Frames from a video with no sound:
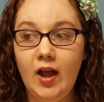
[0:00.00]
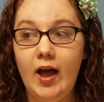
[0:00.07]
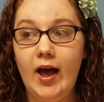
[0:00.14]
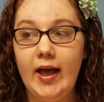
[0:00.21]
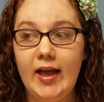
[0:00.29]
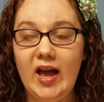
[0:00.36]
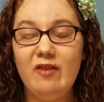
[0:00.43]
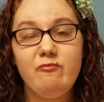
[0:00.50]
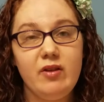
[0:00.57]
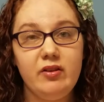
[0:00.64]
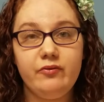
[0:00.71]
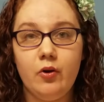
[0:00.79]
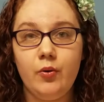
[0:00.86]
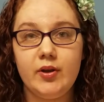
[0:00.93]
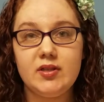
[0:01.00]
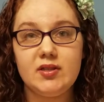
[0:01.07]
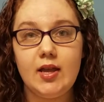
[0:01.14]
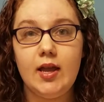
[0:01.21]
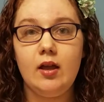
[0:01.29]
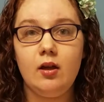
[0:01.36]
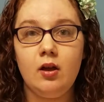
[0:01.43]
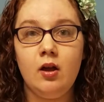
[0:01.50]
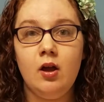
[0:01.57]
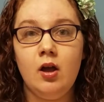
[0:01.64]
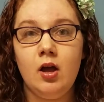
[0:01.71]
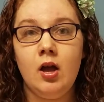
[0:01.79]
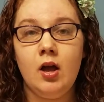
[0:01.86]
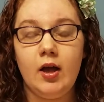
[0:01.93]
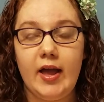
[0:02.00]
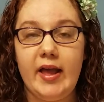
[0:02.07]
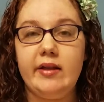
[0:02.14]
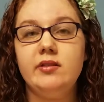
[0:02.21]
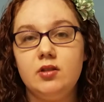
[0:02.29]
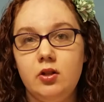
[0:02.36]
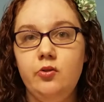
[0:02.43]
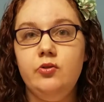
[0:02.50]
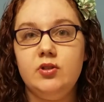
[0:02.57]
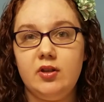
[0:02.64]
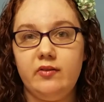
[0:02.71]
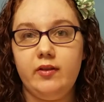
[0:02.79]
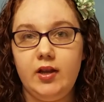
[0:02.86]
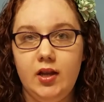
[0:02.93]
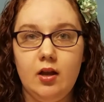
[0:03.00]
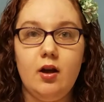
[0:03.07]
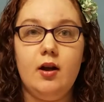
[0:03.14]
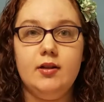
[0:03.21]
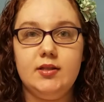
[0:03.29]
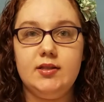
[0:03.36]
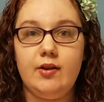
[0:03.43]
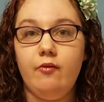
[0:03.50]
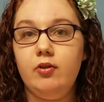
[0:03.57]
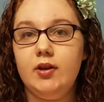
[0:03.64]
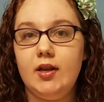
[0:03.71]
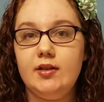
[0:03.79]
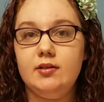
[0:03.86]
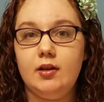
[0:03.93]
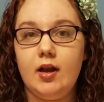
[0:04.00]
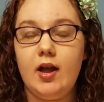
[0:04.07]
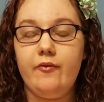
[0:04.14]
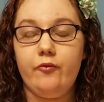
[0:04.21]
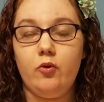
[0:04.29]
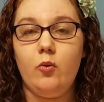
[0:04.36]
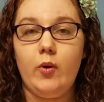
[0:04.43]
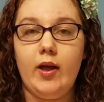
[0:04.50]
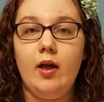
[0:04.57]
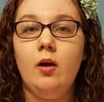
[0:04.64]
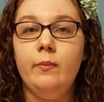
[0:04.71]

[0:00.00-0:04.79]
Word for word: I have been focusing exclusively on Seven Days to Die for a while,